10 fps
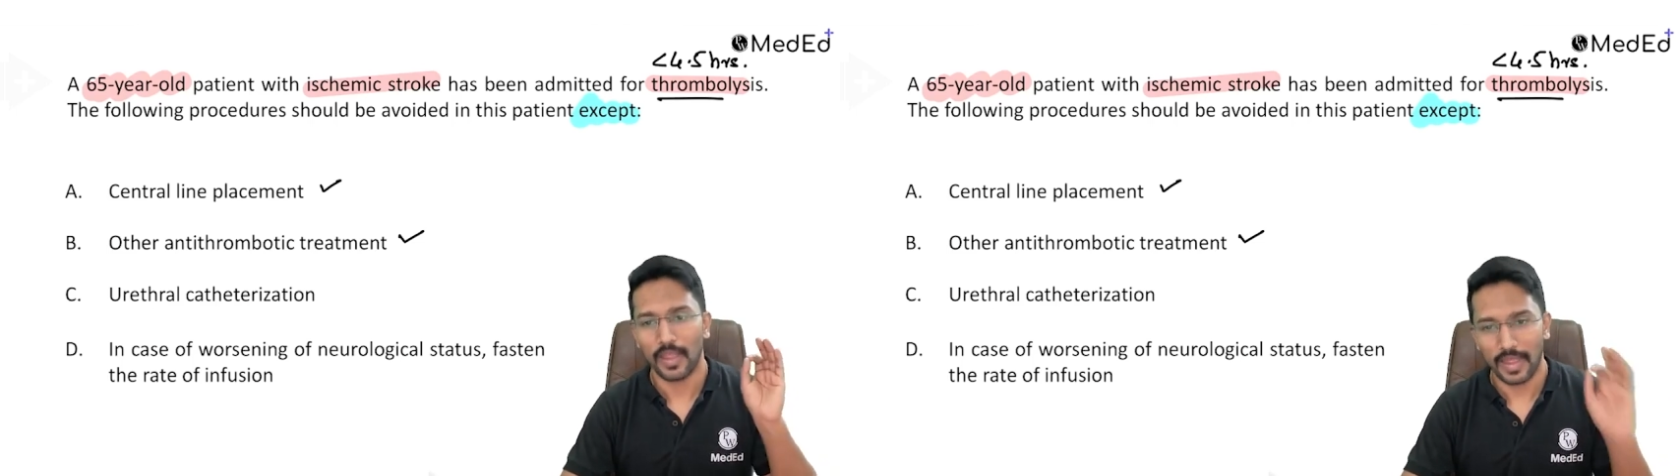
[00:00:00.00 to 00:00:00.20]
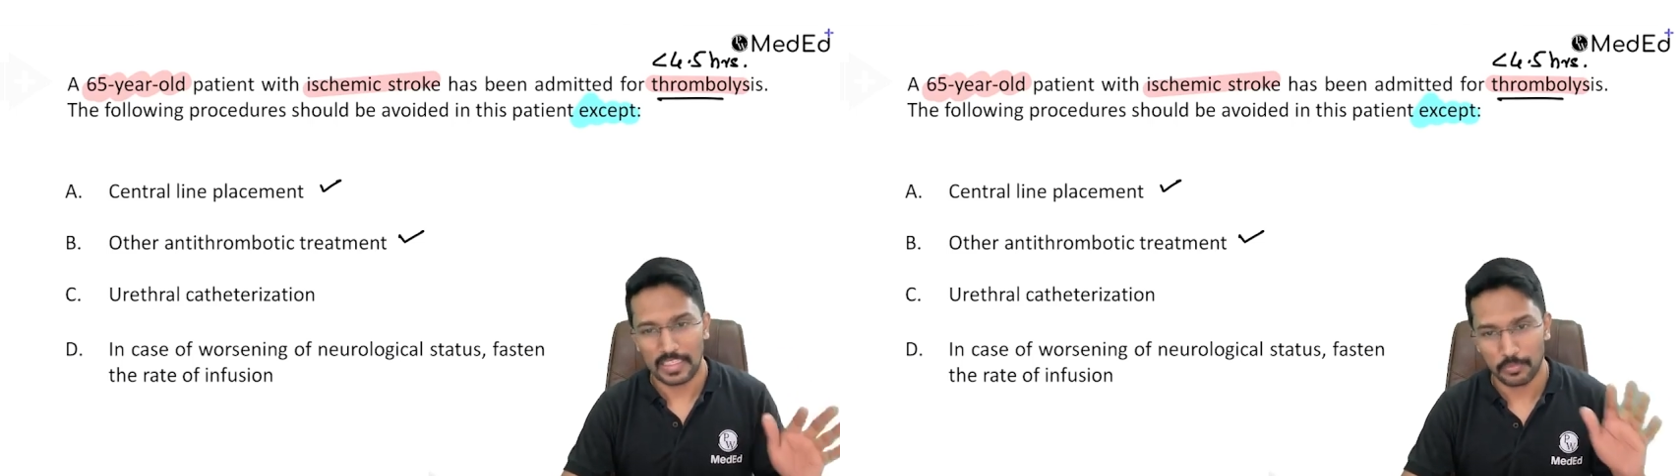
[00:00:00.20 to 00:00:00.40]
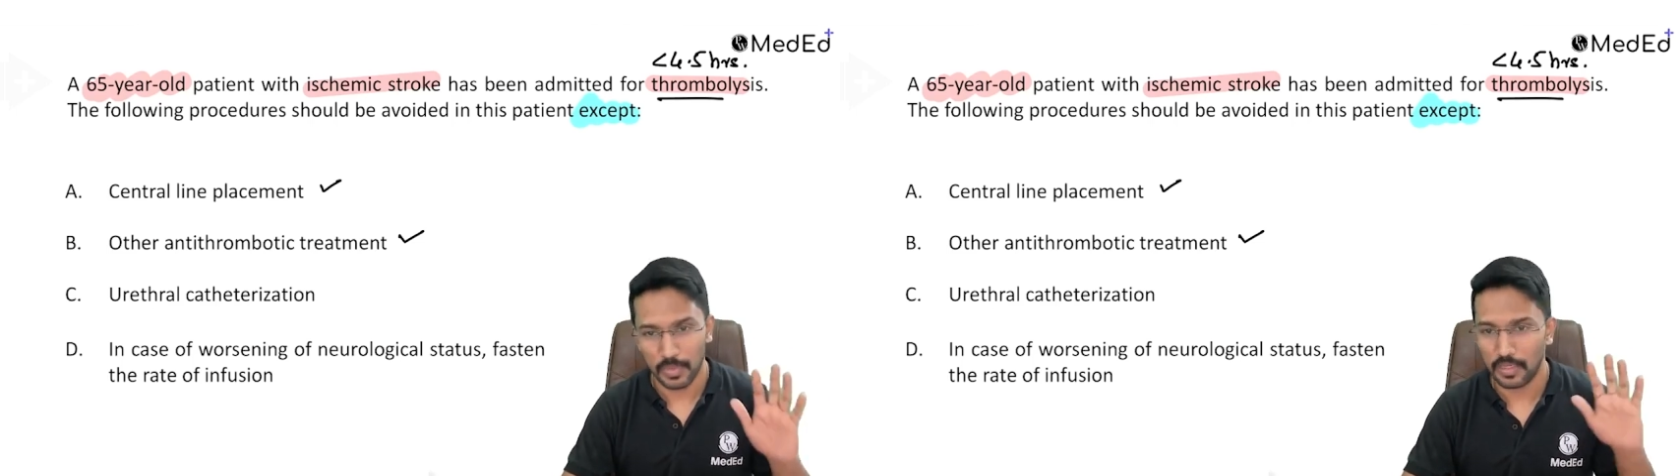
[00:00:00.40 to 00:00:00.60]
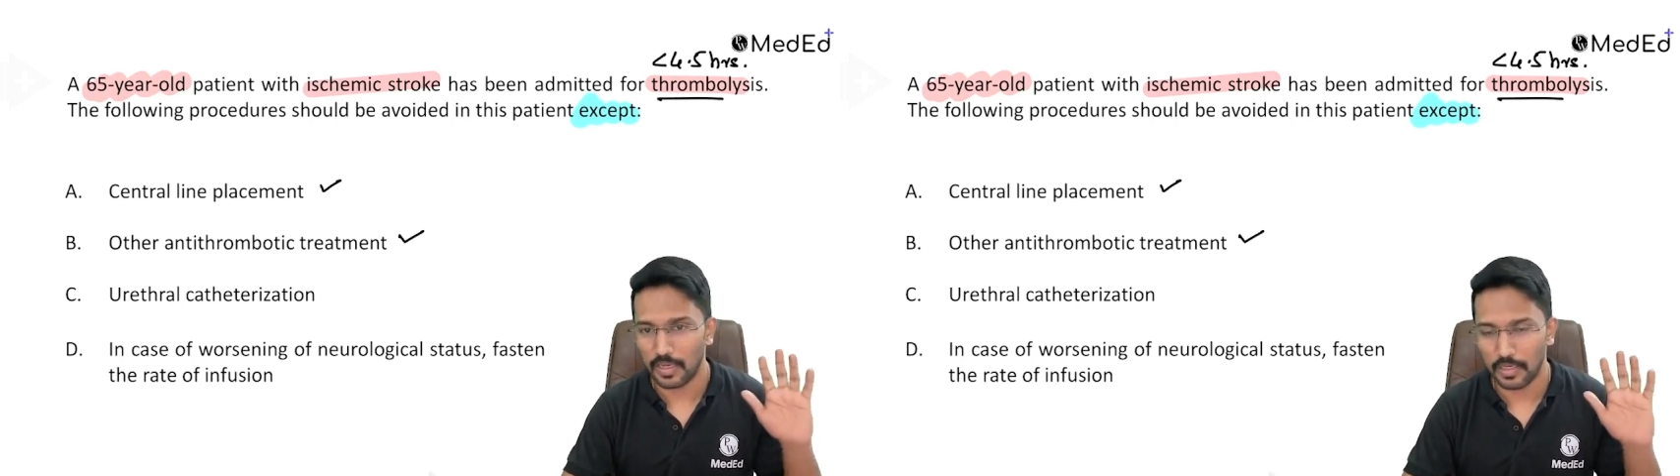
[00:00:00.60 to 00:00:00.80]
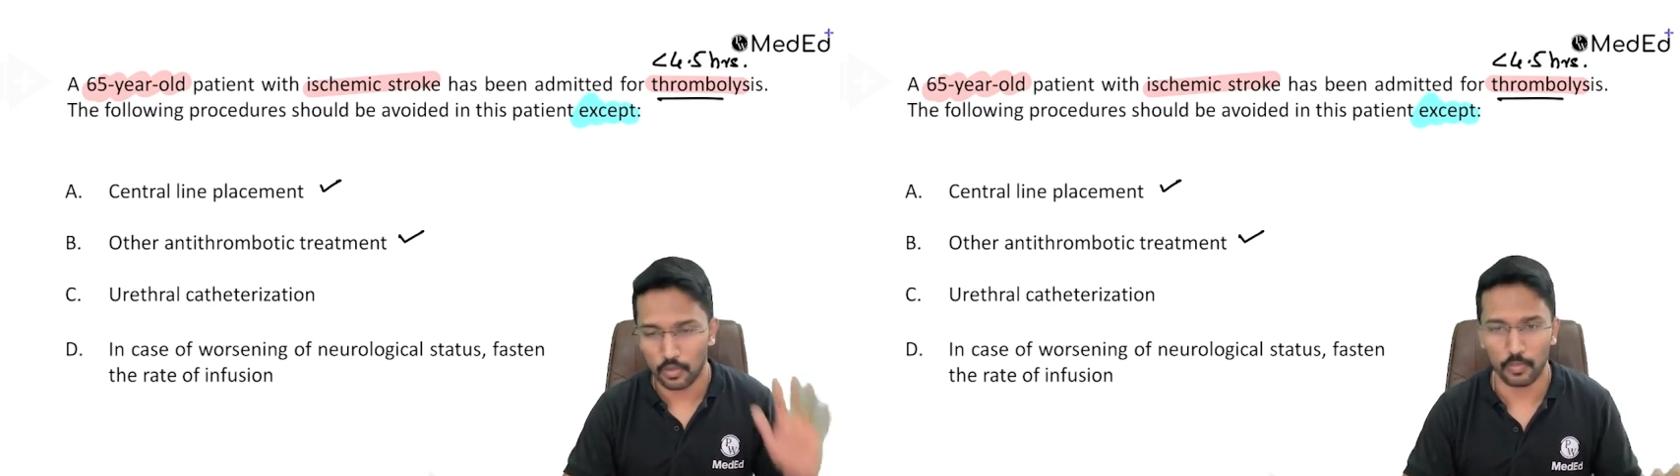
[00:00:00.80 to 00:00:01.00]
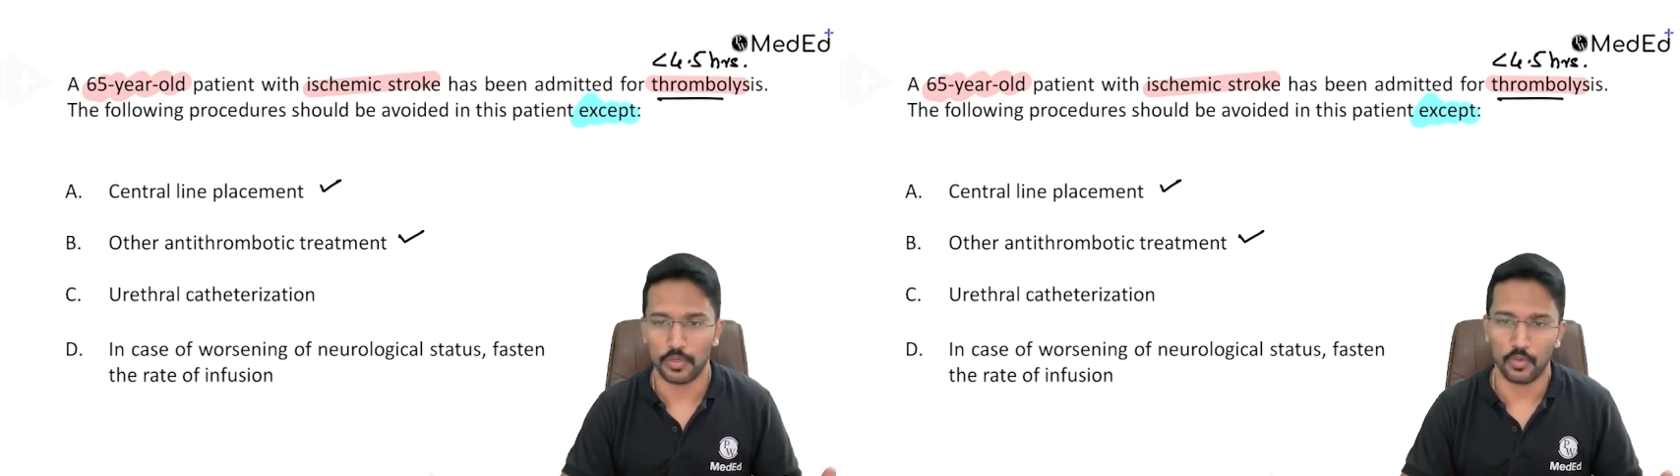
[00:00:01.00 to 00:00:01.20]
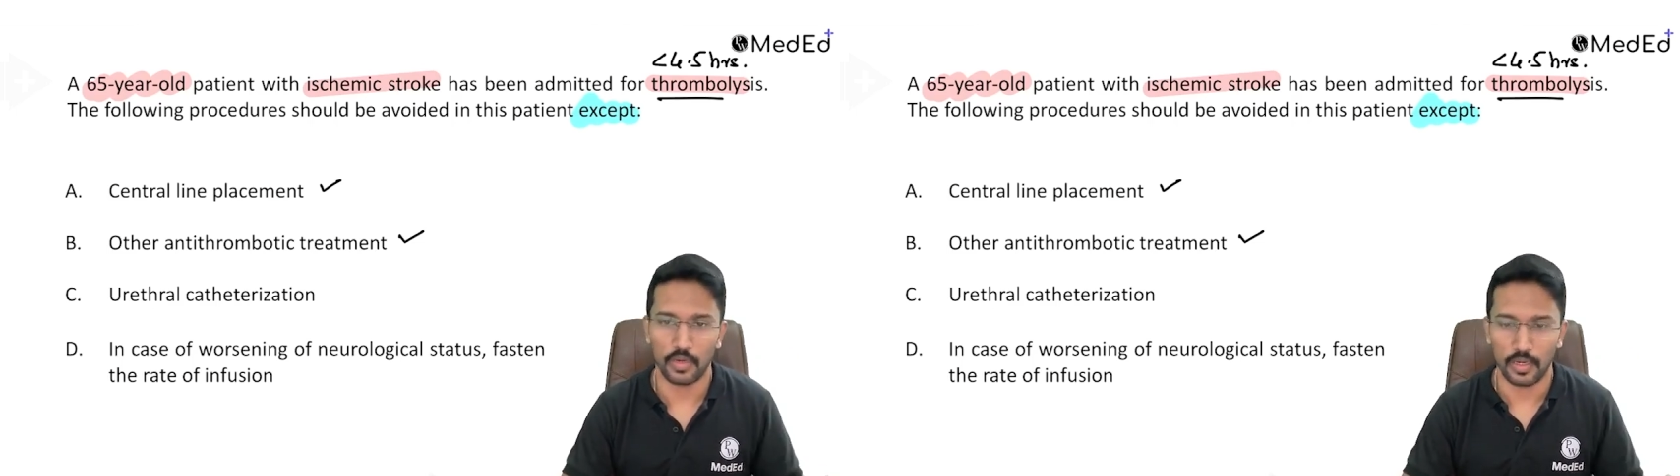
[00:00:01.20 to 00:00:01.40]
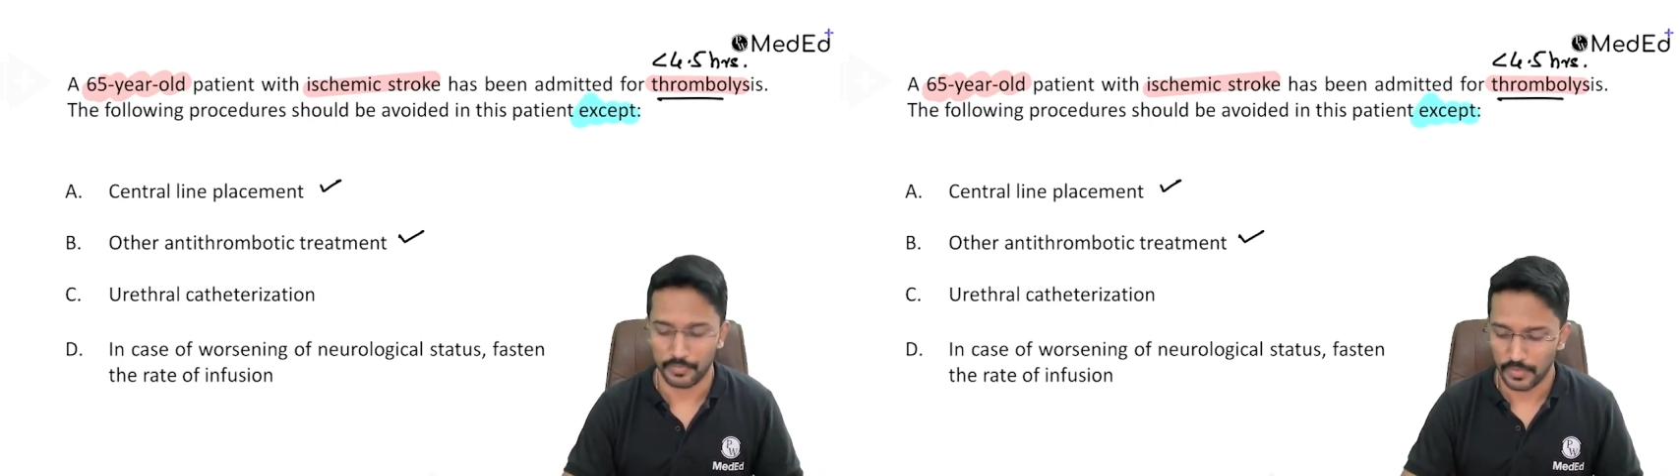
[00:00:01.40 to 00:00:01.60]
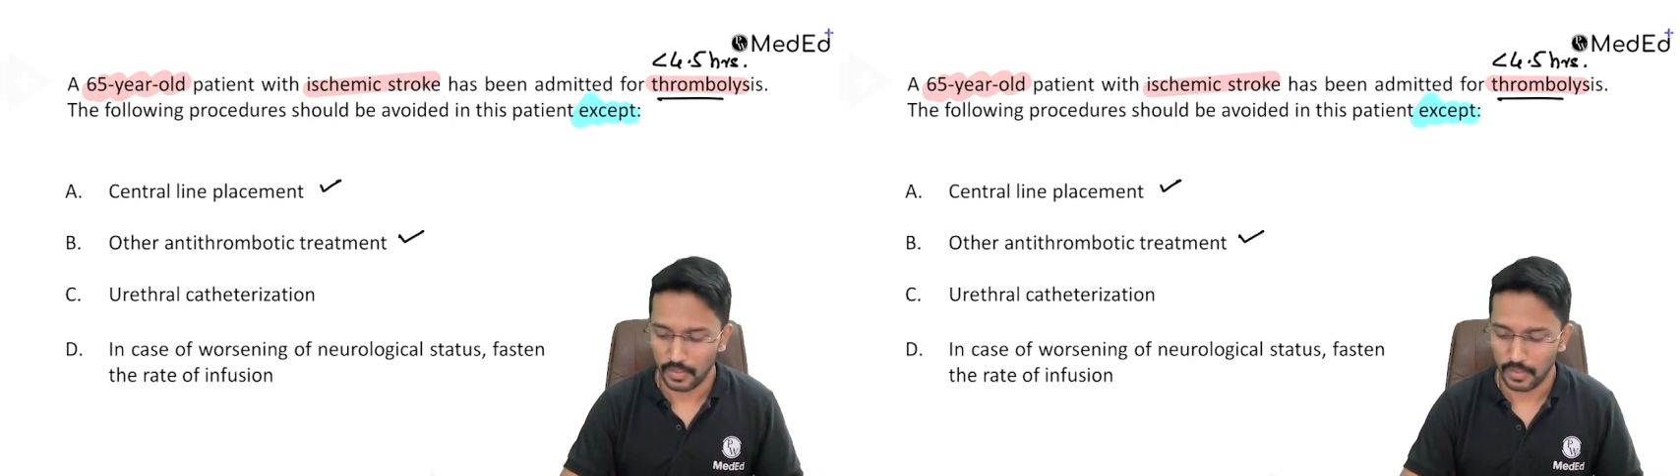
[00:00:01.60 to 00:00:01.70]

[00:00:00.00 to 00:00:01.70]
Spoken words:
aspirin and clopidogrel